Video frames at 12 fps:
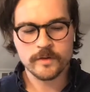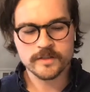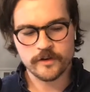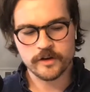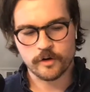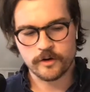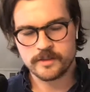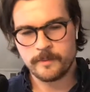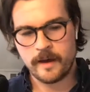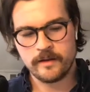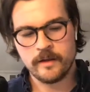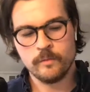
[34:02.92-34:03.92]
very courteous
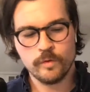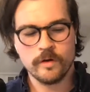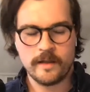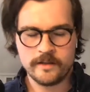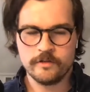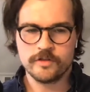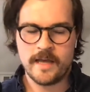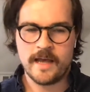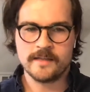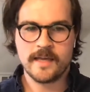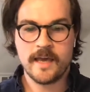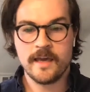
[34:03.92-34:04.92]
about it, and we'll usually
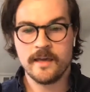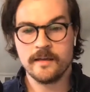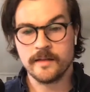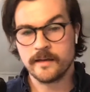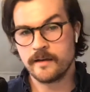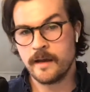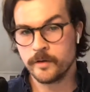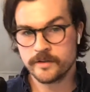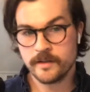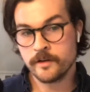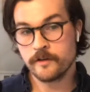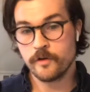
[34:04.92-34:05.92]
ask, "Hey, like I have looked
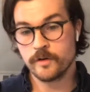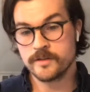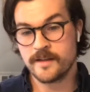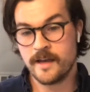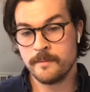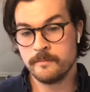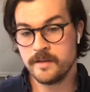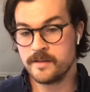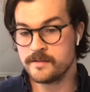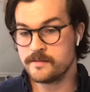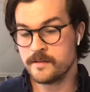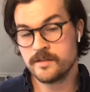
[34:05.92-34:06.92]
at in your focus time.
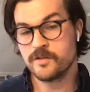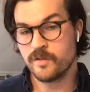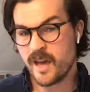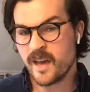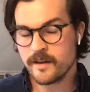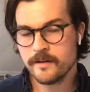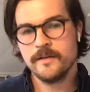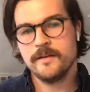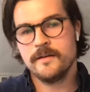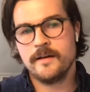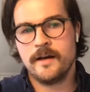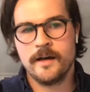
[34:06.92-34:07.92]
Is is this okay?"
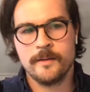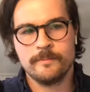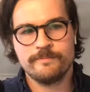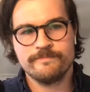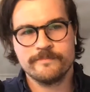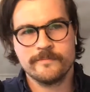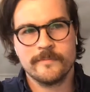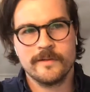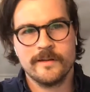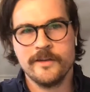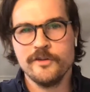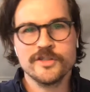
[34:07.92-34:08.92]
Um,
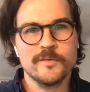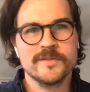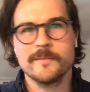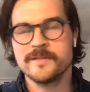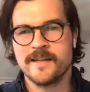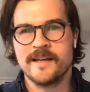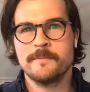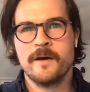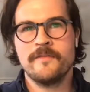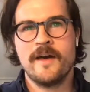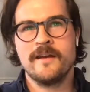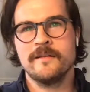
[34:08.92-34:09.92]
and usually, when someone's nice
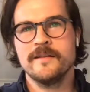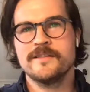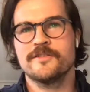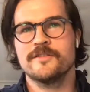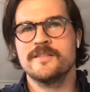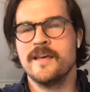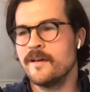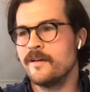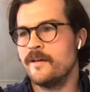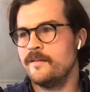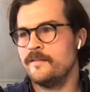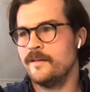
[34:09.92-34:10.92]
about that, and at least they're
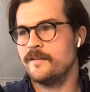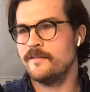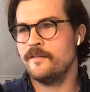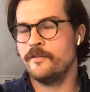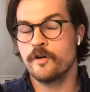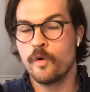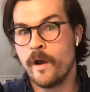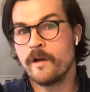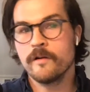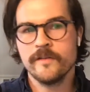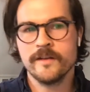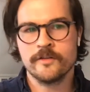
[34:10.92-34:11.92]
saying like they're aware
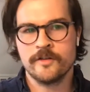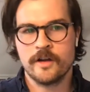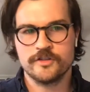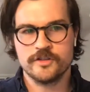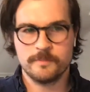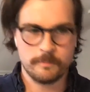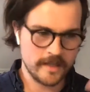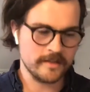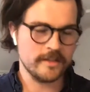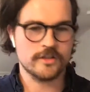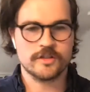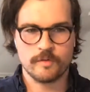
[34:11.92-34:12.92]
of it, they're not just
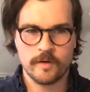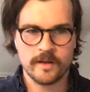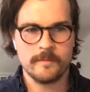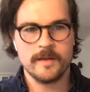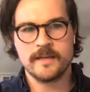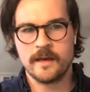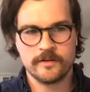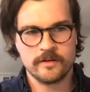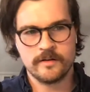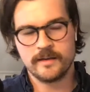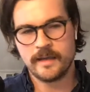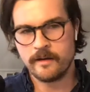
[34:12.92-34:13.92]
blatantly just throwing it on my calendar and
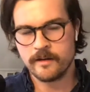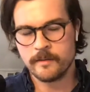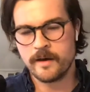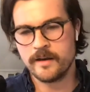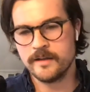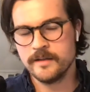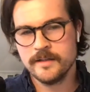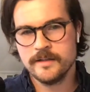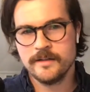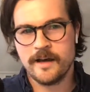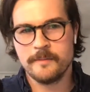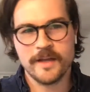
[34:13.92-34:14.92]
not caring about it.
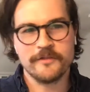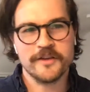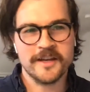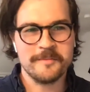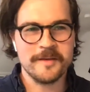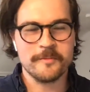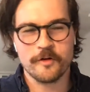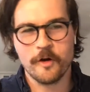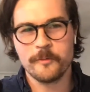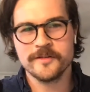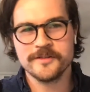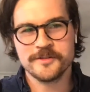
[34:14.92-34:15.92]
I'm definitely going to be more
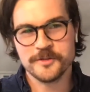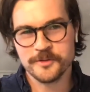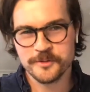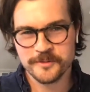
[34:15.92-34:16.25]
open to